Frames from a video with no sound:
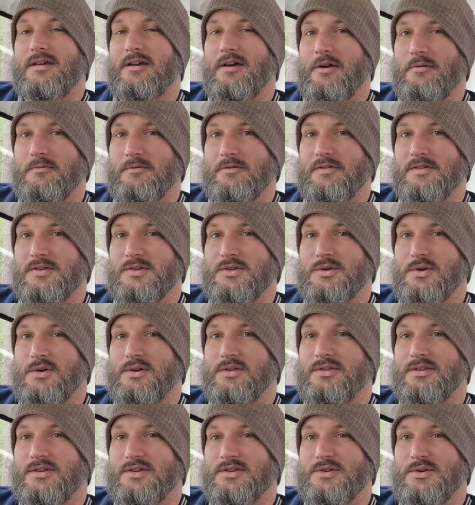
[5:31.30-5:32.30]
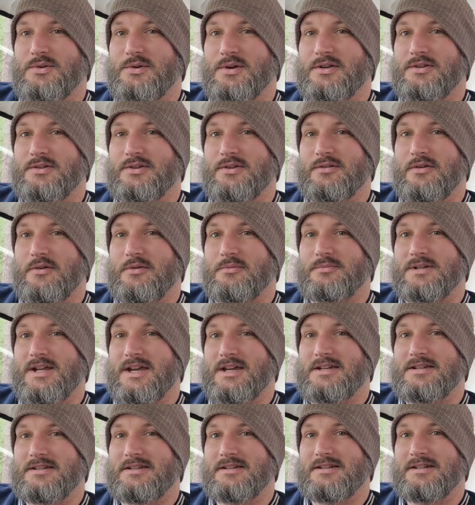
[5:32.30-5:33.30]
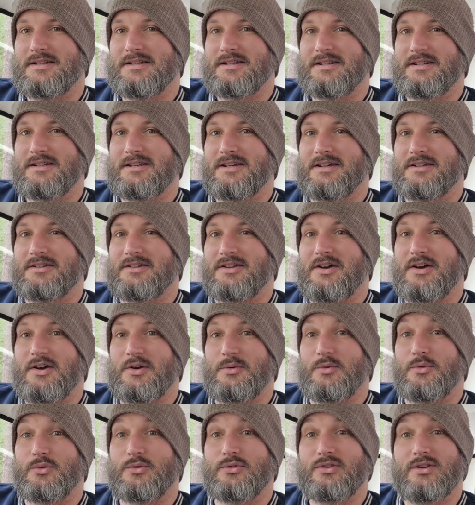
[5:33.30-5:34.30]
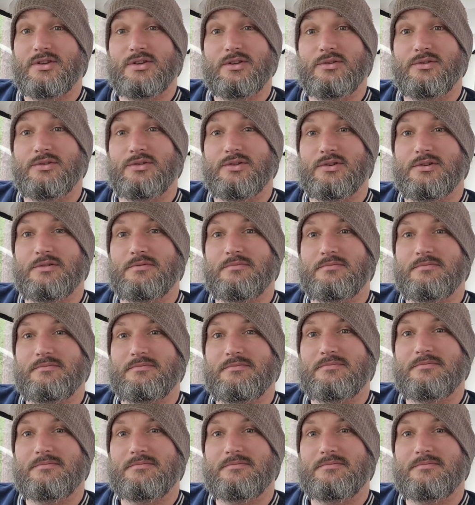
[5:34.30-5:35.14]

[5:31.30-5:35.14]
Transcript: Hope you enjoyed this quick update, and I will see you soon.